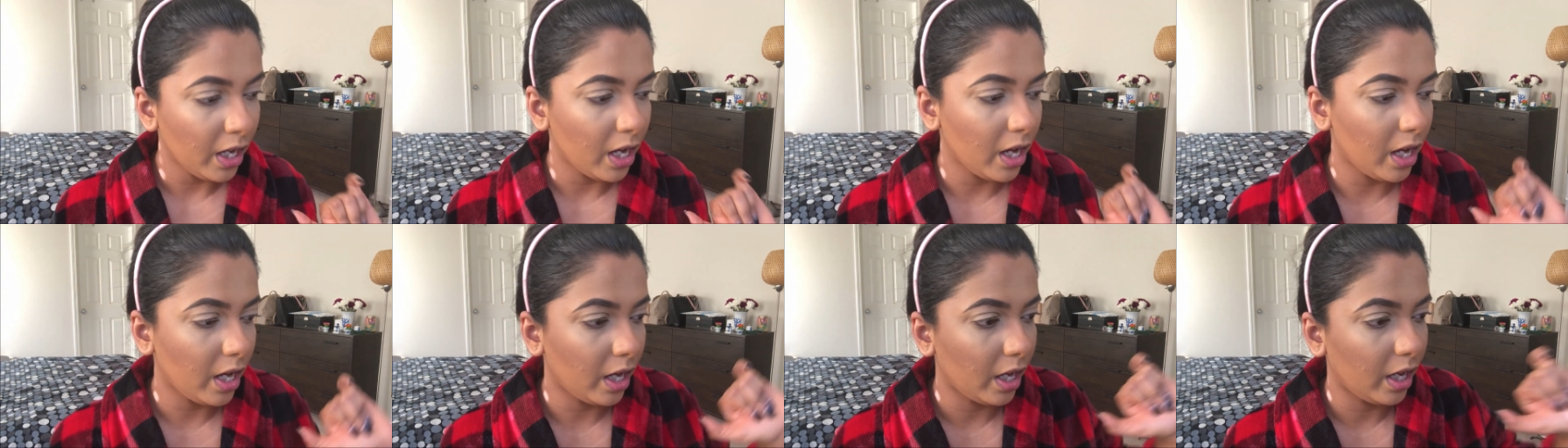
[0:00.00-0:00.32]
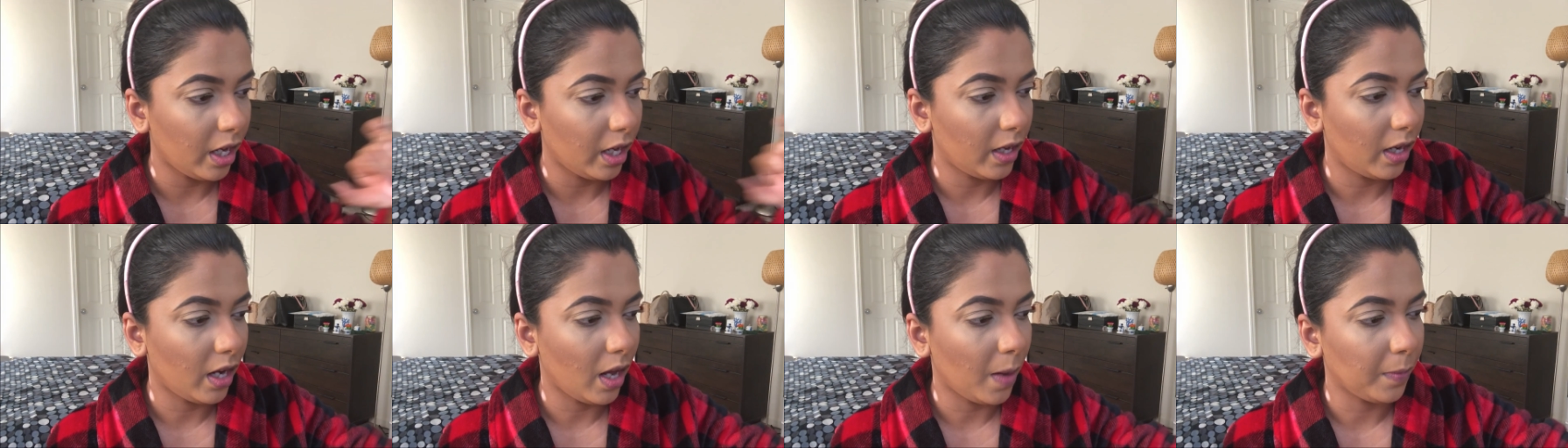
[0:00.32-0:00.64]

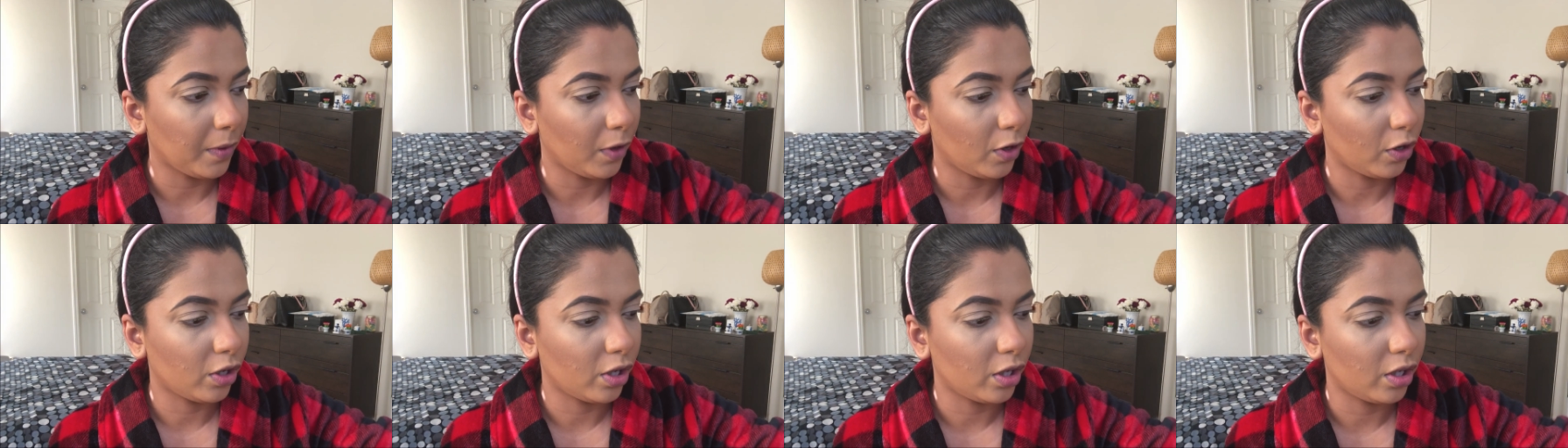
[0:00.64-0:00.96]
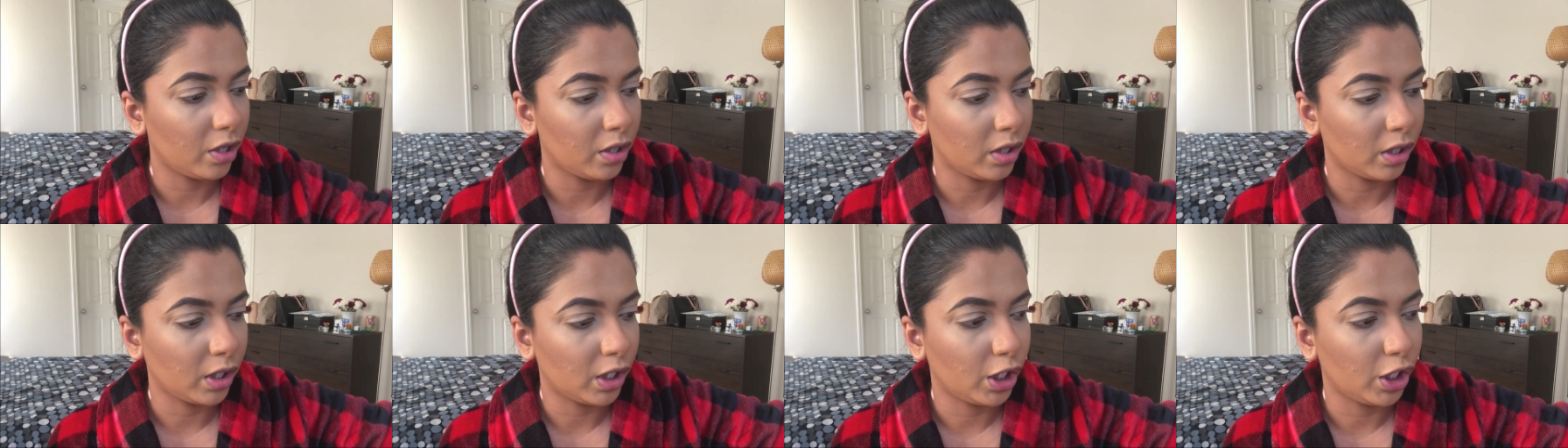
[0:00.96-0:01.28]
and I'm
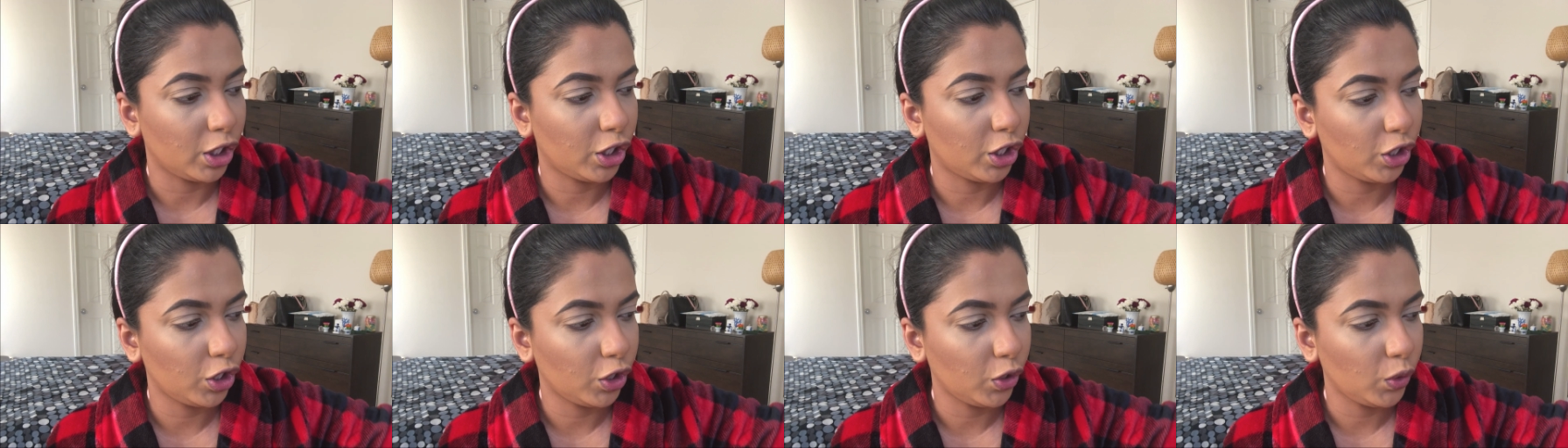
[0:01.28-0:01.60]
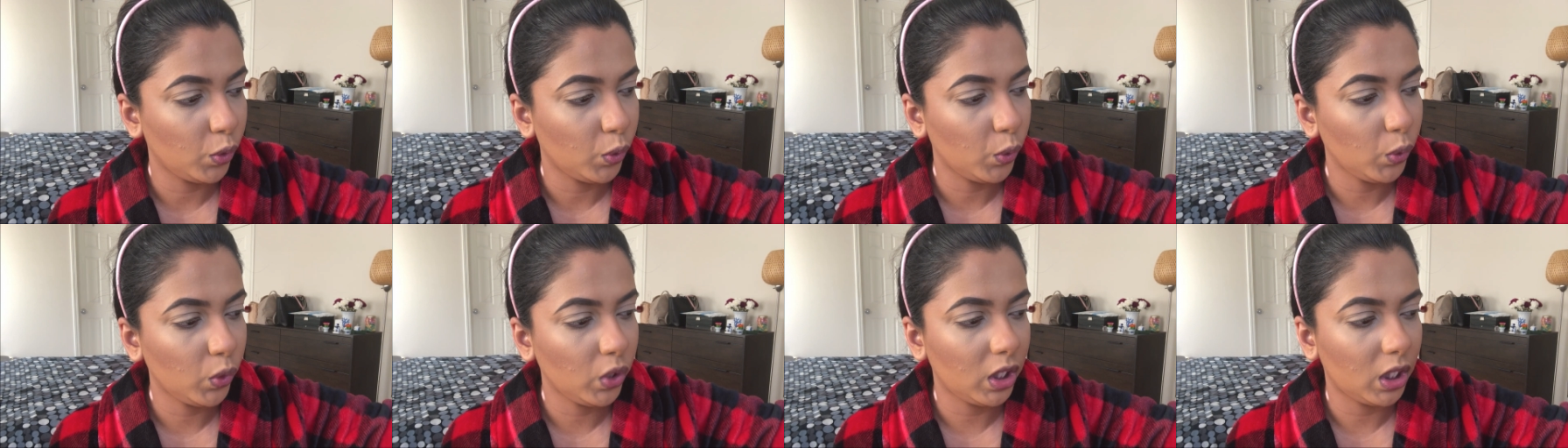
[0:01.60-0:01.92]
gonna
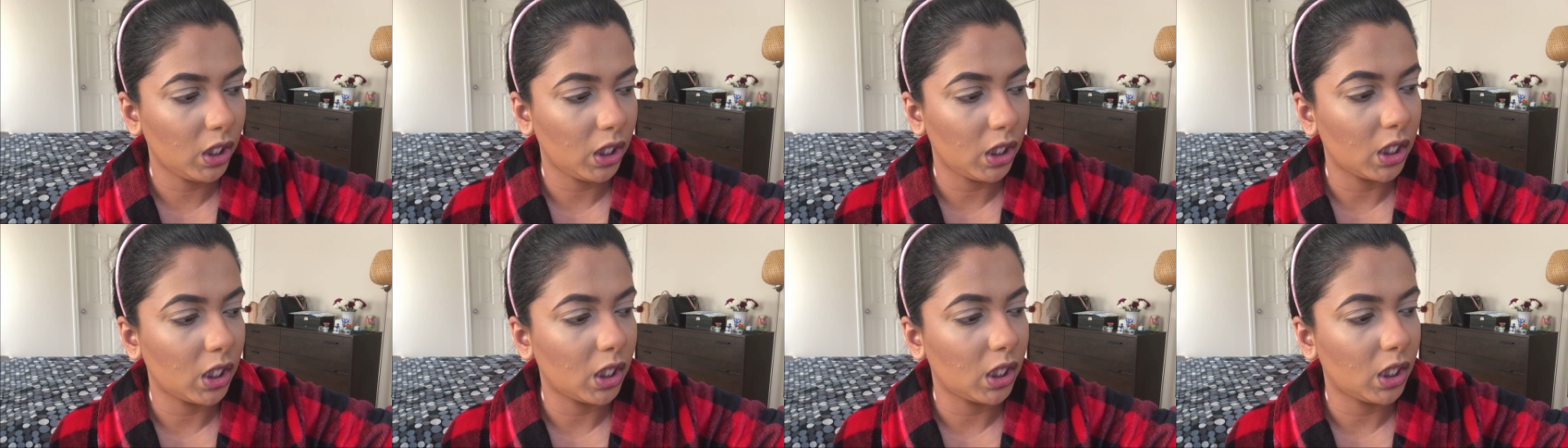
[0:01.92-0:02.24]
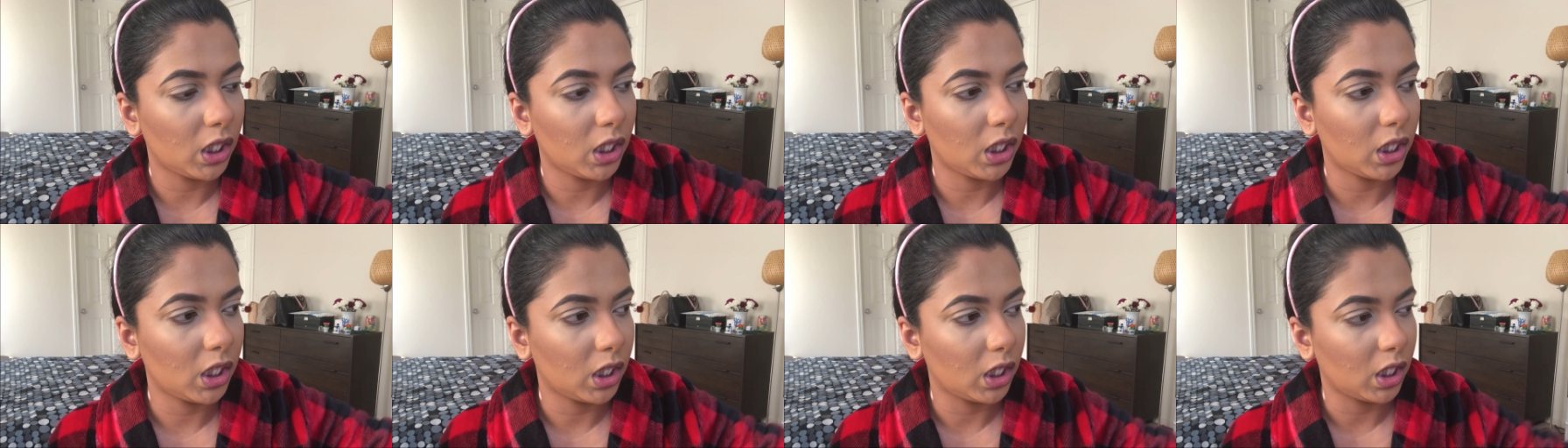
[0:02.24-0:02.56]
do
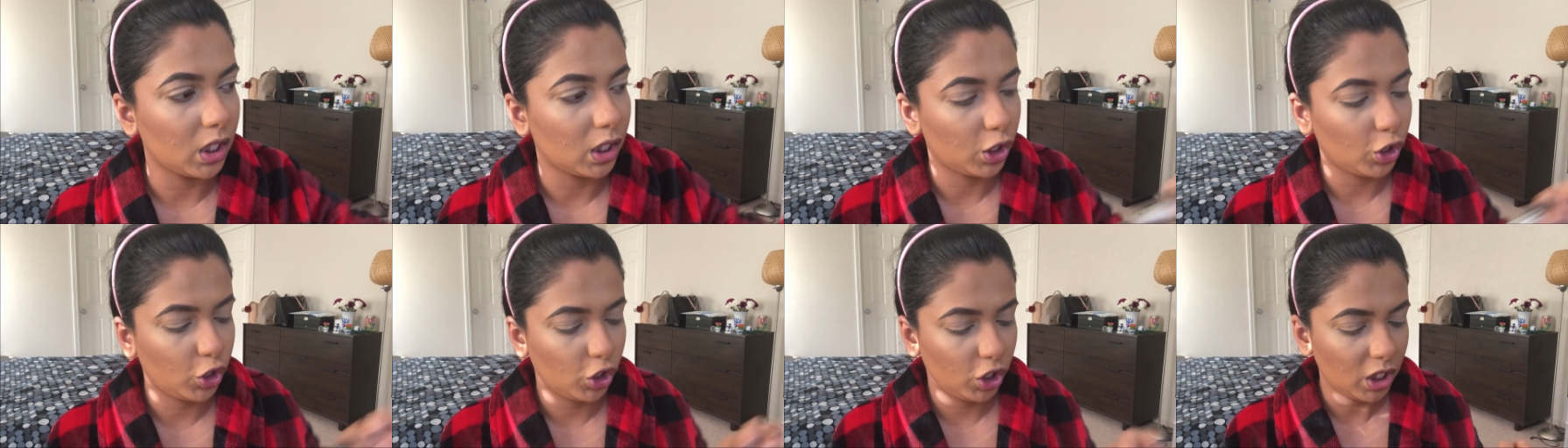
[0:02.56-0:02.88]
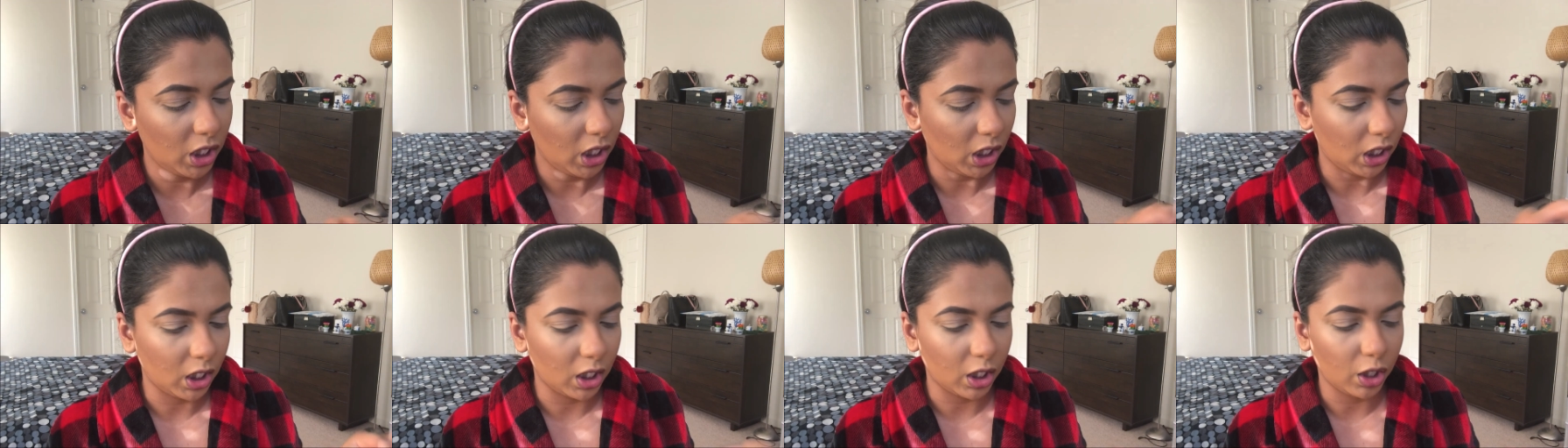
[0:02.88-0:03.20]
the
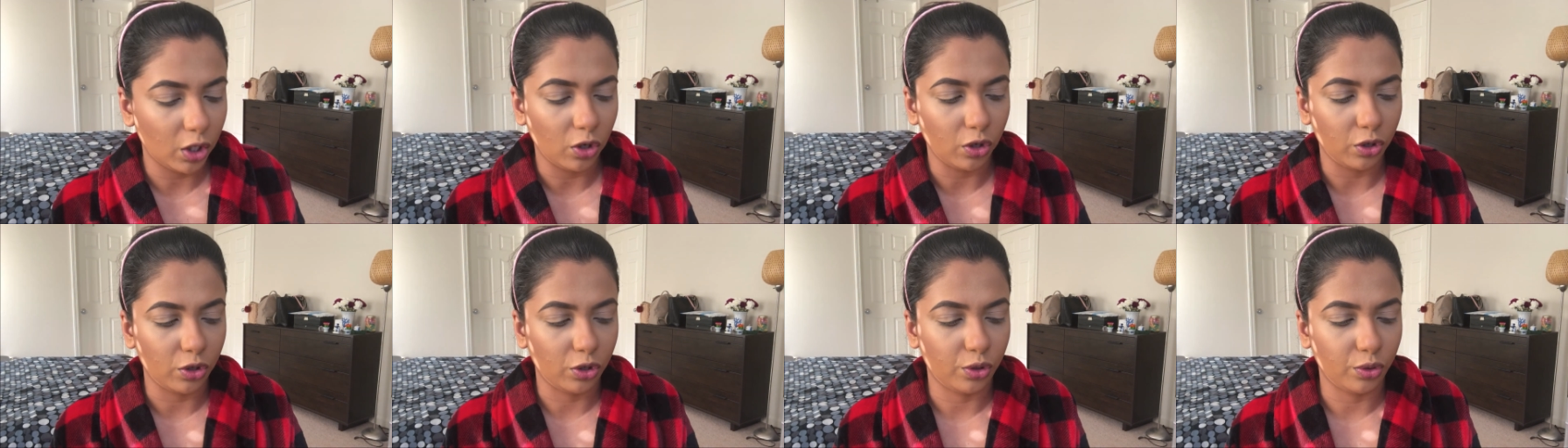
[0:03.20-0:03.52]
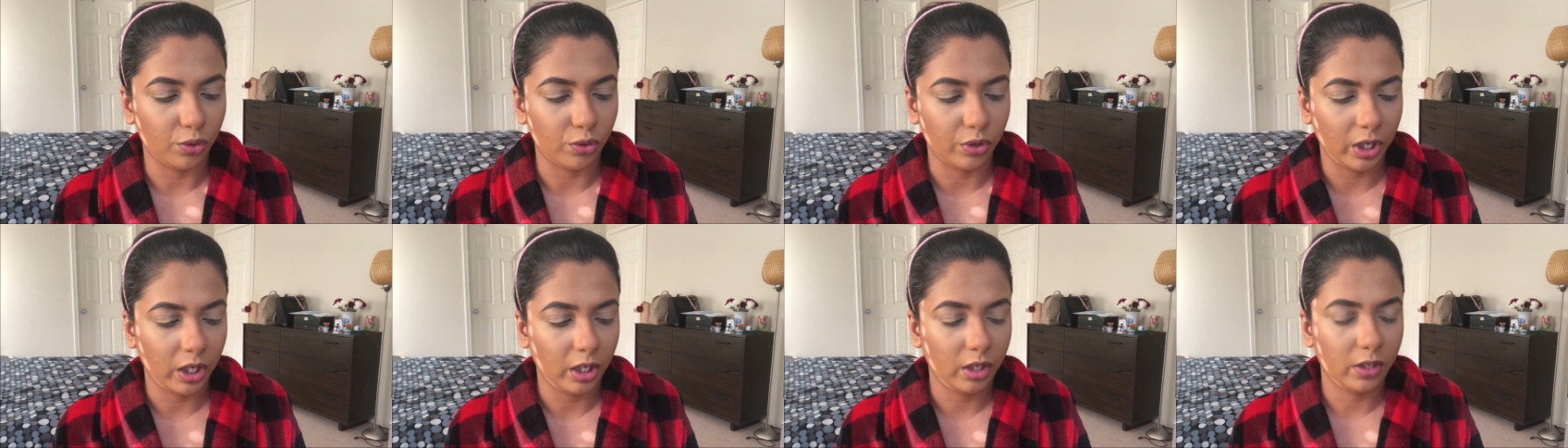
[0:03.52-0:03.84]
cheek
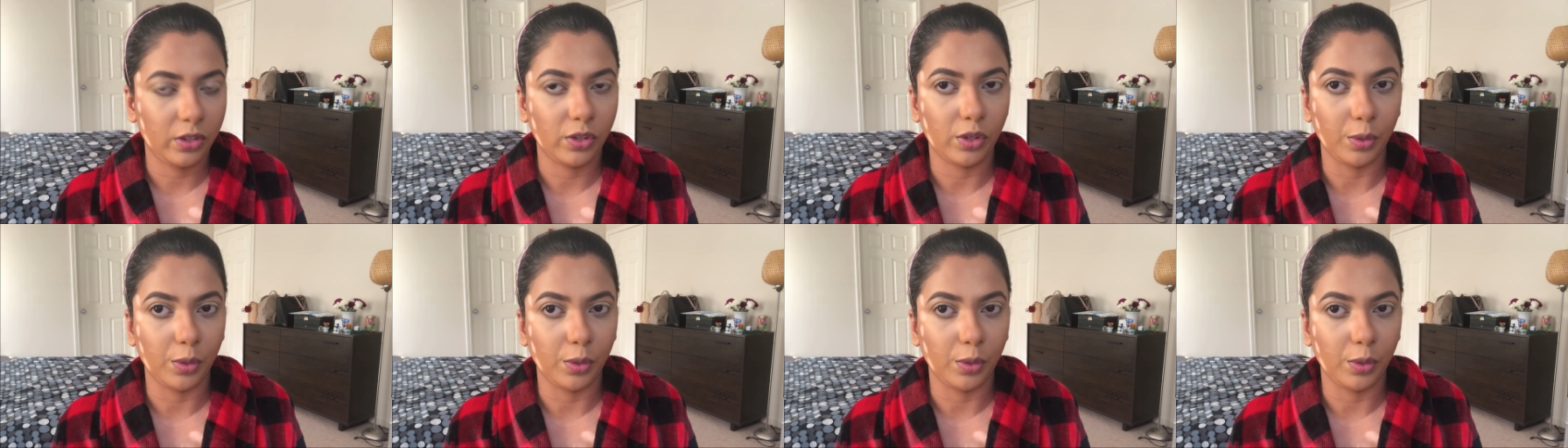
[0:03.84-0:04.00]
contouring.